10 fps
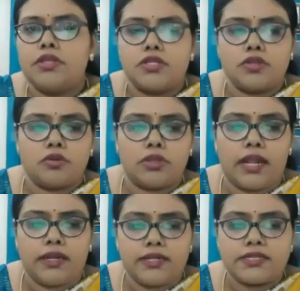So
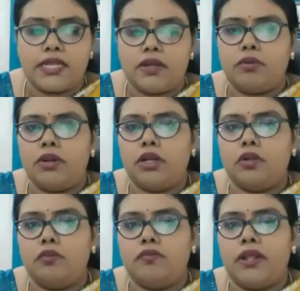that is equal
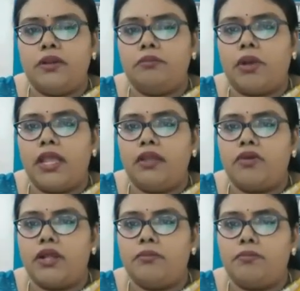to 1 by
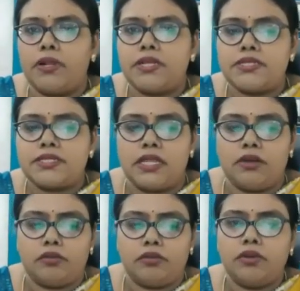1 plus
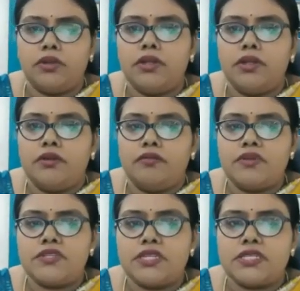0,
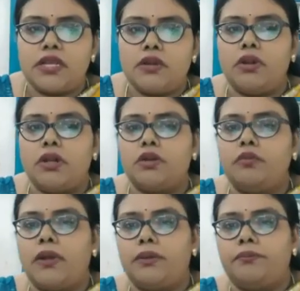which is equal to
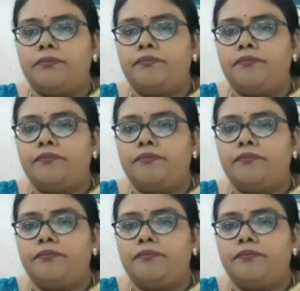1.